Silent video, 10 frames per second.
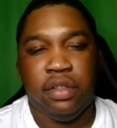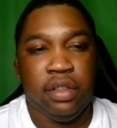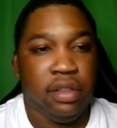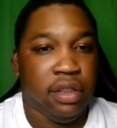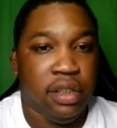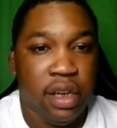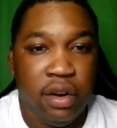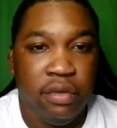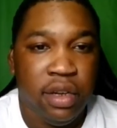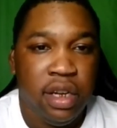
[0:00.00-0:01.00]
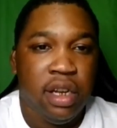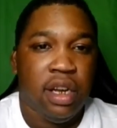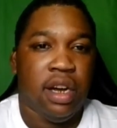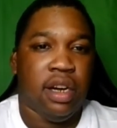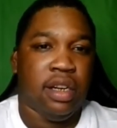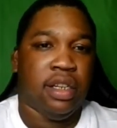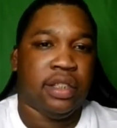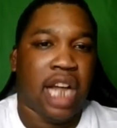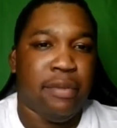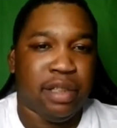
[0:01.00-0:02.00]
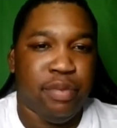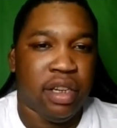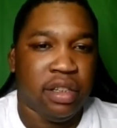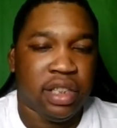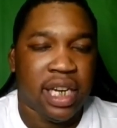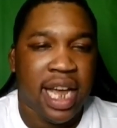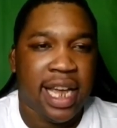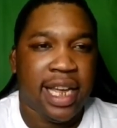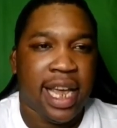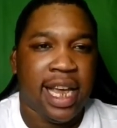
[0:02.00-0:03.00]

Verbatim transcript: you know, uh, Thomas Booker tonight,